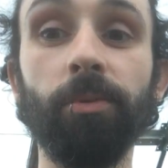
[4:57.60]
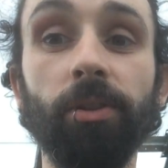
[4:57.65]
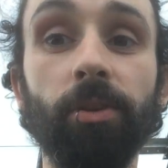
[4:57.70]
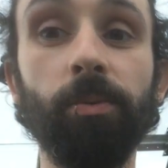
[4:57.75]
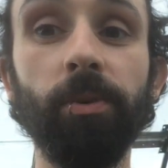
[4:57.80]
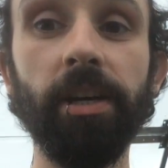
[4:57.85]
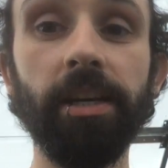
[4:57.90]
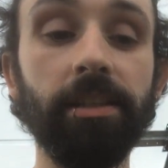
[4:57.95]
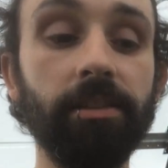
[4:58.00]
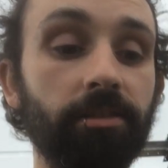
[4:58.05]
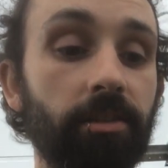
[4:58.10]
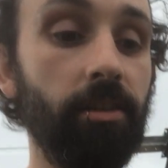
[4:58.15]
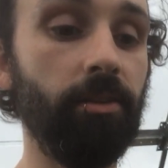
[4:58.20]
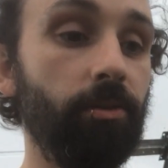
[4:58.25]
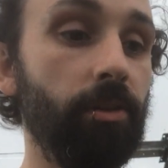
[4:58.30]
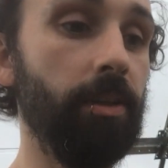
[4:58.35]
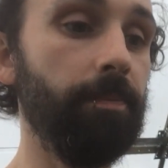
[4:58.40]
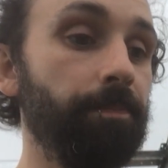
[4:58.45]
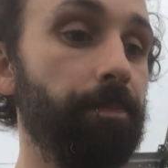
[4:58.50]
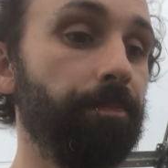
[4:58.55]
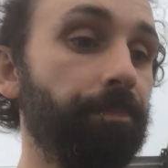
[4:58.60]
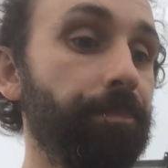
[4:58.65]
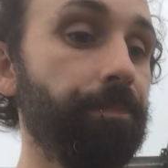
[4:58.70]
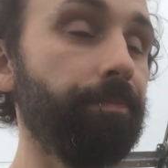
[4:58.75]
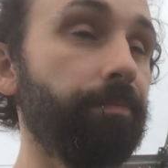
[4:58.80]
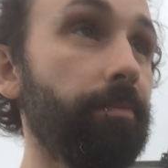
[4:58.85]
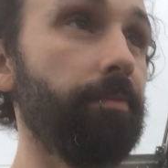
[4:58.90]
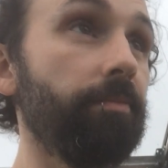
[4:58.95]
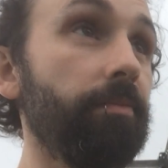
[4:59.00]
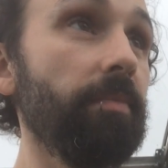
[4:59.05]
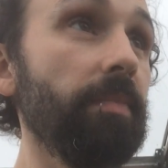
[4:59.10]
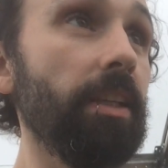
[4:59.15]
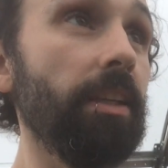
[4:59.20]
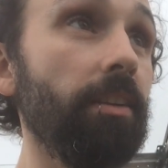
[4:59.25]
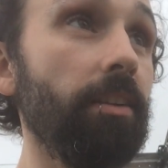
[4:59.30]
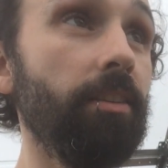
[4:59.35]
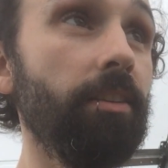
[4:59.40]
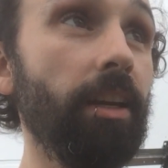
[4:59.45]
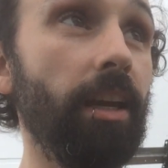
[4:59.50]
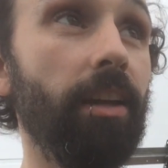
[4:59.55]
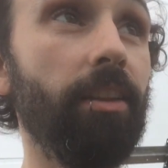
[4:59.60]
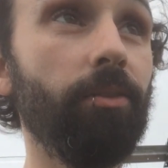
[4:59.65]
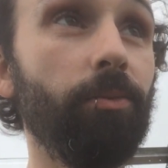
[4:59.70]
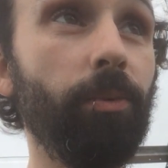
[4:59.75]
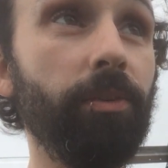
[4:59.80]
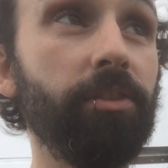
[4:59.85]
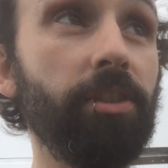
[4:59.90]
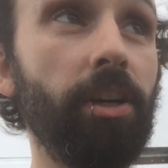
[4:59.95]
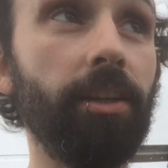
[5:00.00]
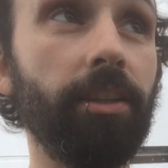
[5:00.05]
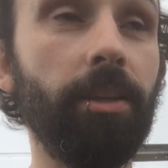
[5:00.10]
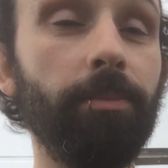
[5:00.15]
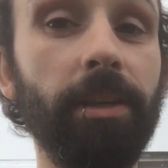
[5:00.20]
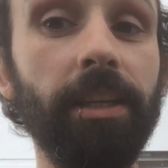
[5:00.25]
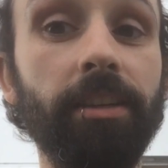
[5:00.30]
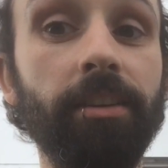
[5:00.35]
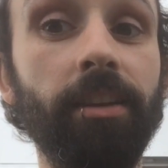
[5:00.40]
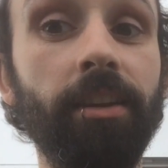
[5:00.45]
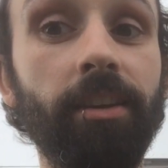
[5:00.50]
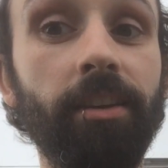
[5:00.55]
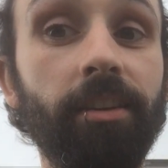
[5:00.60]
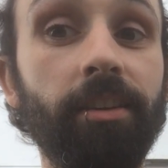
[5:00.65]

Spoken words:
on the way, so yeah, we tuck them in.